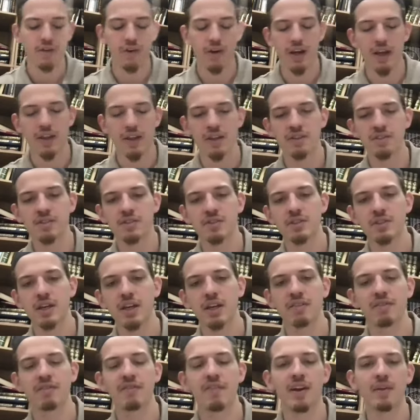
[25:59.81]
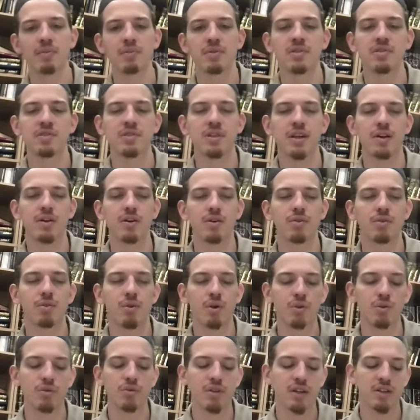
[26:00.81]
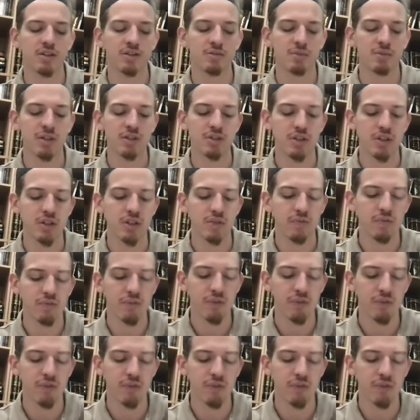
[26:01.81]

Right? And this is like a famous now quote that's mentioned,